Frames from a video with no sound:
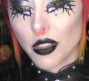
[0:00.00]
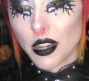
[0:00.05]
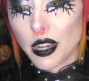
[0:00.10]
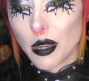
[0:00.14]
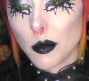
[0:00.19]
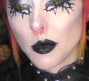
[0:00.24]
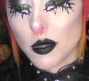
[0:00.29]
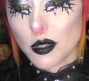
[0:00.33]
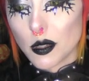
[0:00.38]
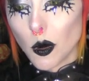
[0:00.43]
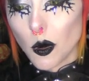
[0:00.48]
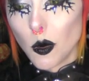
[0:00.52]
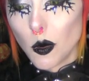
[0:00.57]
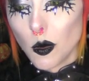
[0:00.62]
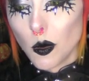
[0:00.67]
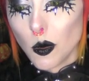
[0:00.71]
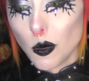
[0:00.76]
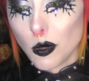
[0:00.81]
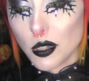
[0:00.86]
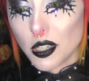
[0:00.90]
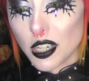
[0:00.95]
that it was
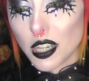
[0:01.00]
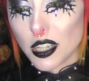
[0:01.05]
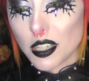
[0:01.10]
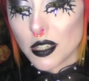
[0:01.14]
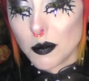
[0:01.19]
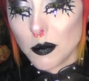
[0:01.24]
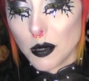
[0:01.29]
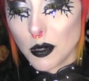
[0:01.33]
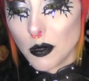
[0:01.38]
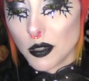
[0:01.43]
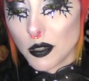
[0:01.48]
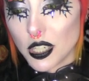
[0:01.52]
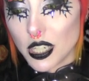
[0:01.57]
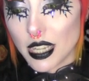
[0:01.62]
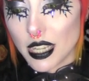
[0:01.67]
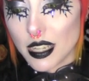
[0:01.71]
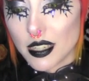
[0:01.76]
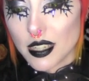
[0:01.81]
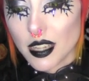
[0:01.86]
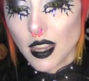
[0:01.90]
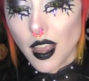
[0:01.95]
all just
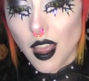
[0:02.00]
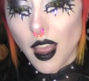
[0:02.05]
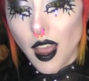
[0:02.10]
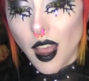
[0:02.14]
bullshit.